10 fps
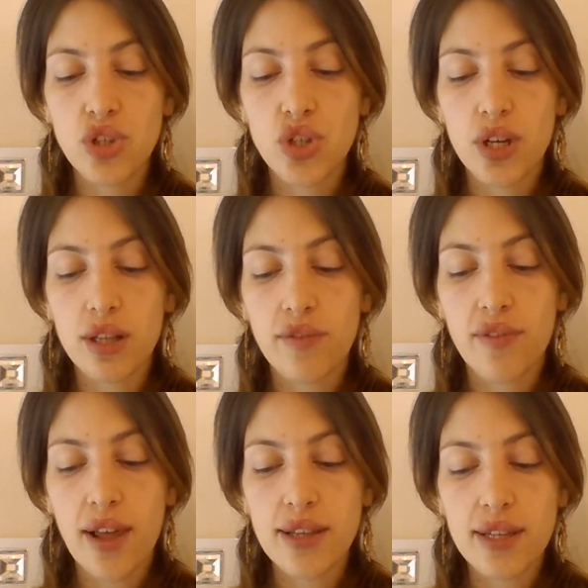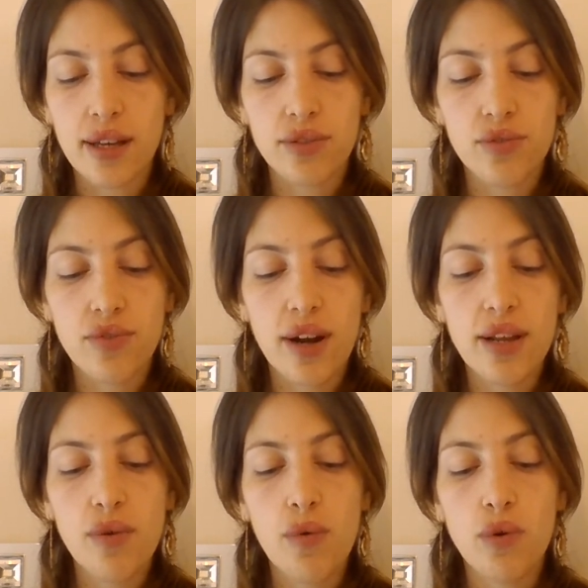shake the flask under
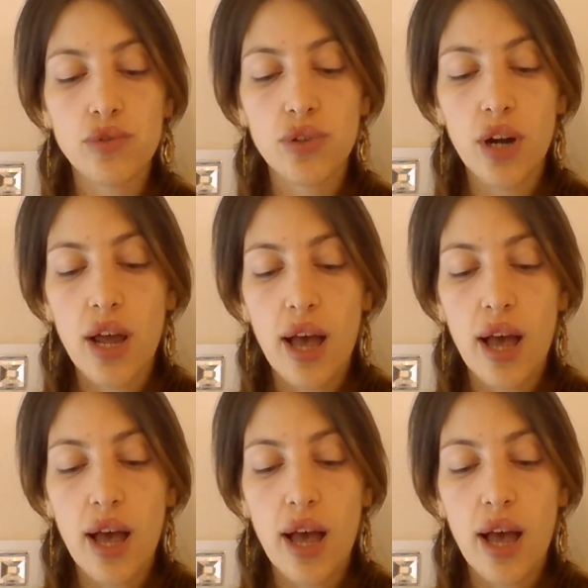running water